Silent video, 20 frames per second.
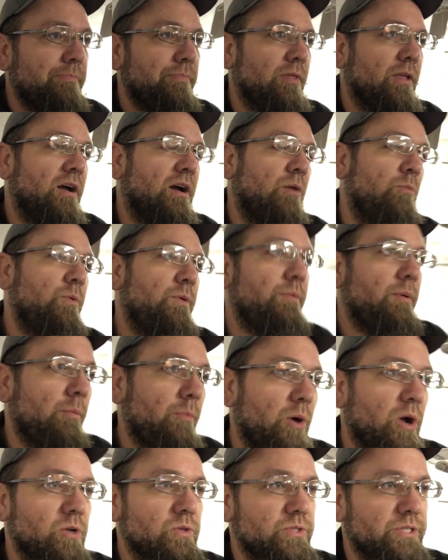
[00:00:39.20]
Um, we've been
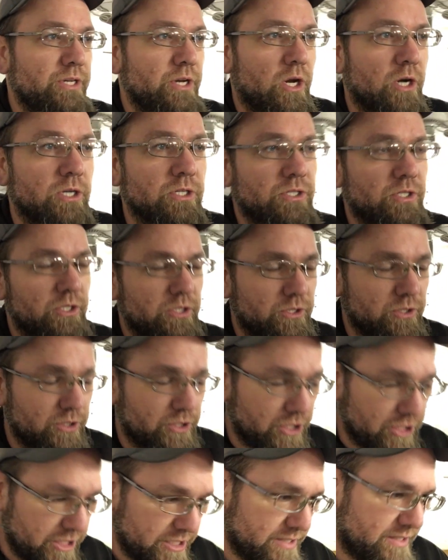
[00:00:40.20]
posting hard
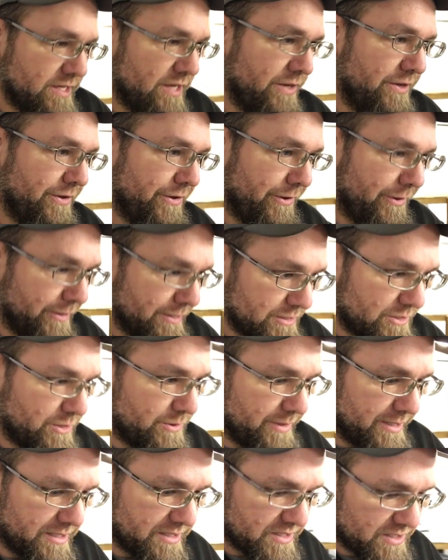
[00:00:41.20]
goods
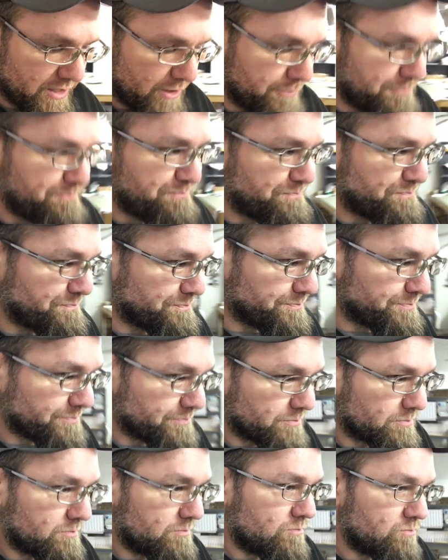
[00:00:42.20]
onto it, so
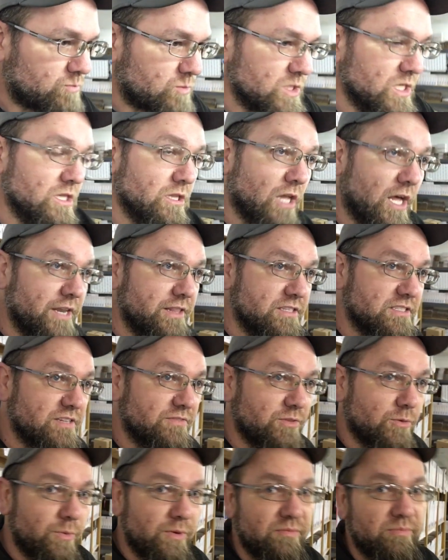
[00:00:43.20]
a lot of the stuff
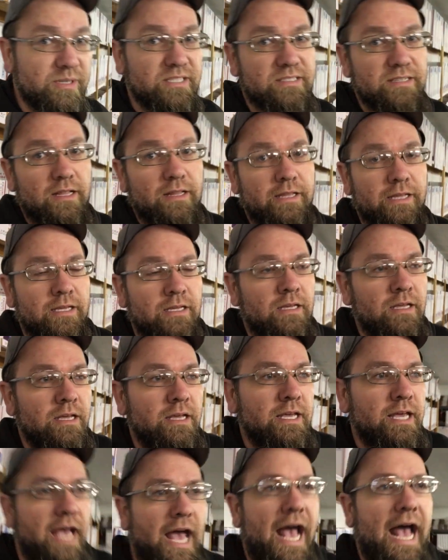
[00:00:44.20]
that we've been selling
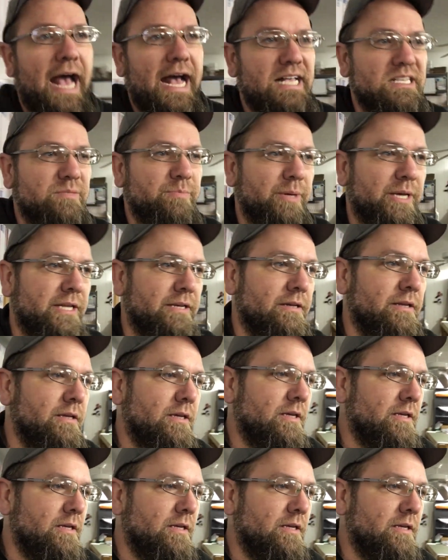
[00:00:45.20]
has been.